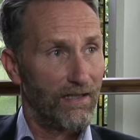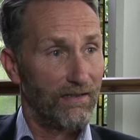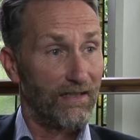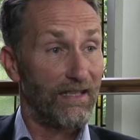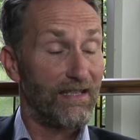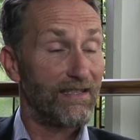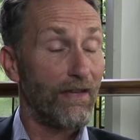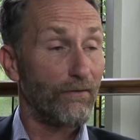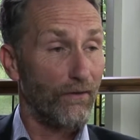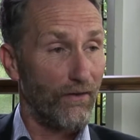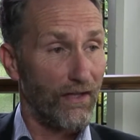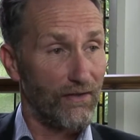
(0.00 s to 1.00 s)
nearly
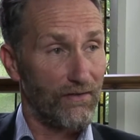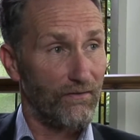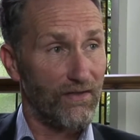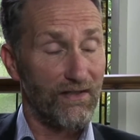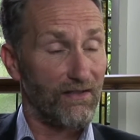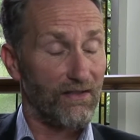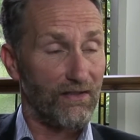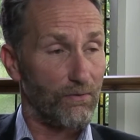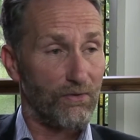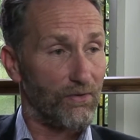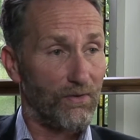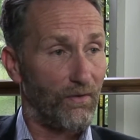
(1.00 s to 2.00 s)
7,000 visitors,
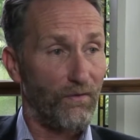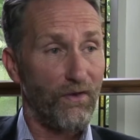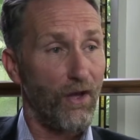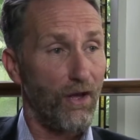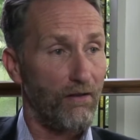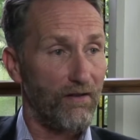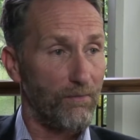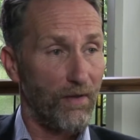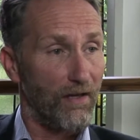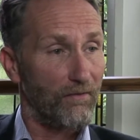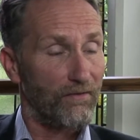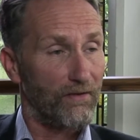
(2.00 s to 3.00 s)
which was far and
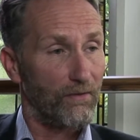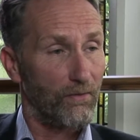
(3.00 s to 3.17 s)
above